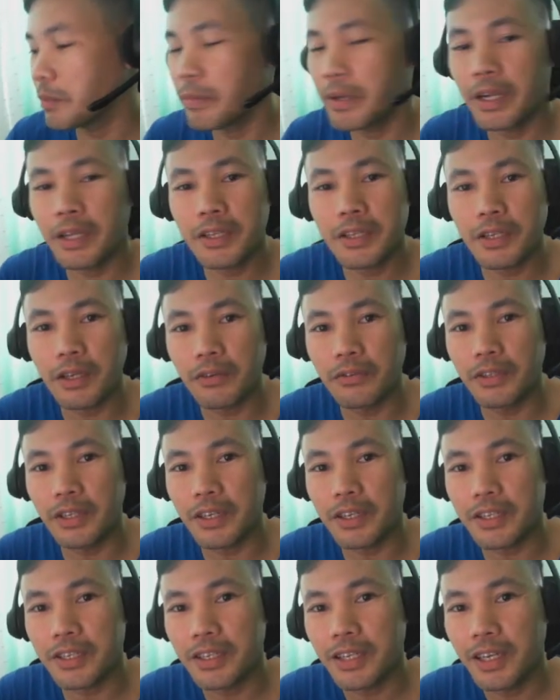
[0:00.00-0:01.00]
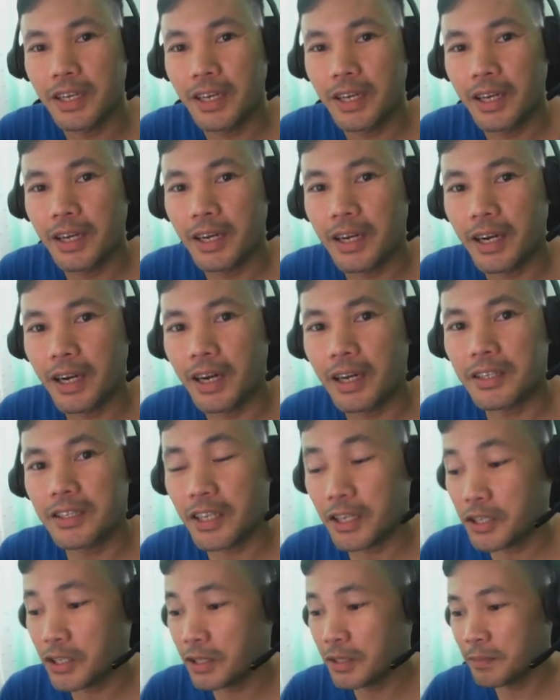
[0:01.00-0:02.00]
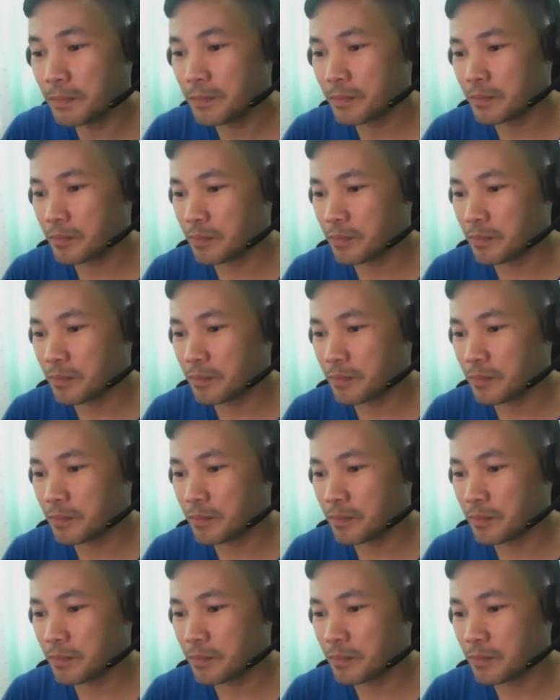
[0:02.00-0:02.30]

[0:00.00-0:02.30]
minutes of this session.